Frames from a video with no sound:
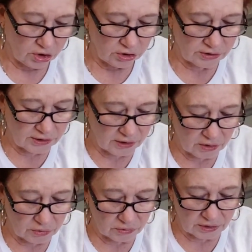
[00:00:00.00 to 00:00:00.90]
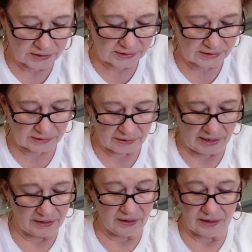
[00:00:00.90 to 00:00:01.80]
So this,
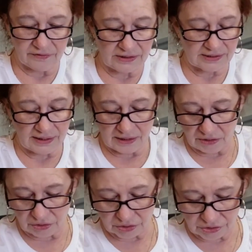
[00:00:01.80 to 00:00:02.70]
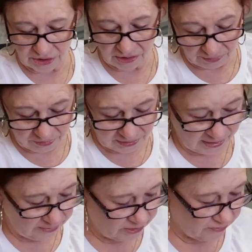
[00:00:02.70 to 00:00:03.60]
I love these colors. I love the
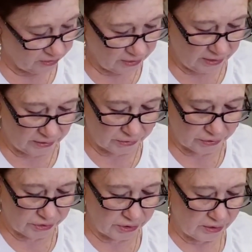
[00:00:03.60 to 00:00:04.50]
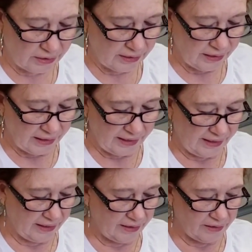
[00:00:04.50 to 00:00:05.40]
names of the colors.
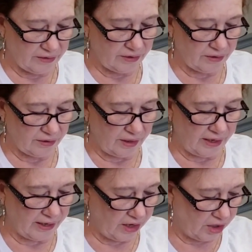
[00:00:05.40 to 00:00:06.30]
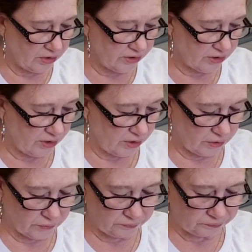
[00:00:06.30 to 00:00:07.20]
And I
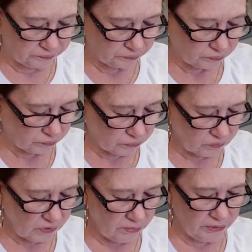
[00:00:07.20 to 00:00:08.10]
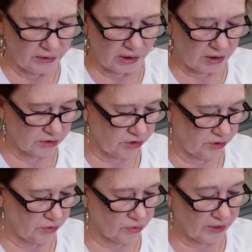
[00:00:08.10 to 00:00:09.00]
also belong
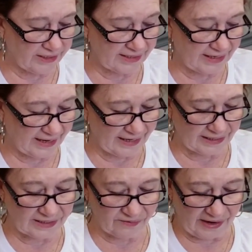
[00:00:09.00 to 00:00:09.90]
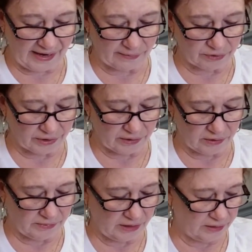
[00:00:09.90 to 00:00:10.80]
to Crazy Annie's Fabric of the
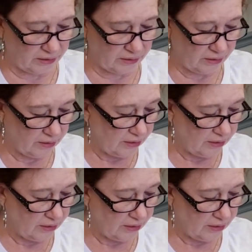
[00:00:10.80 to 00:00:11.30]
Month.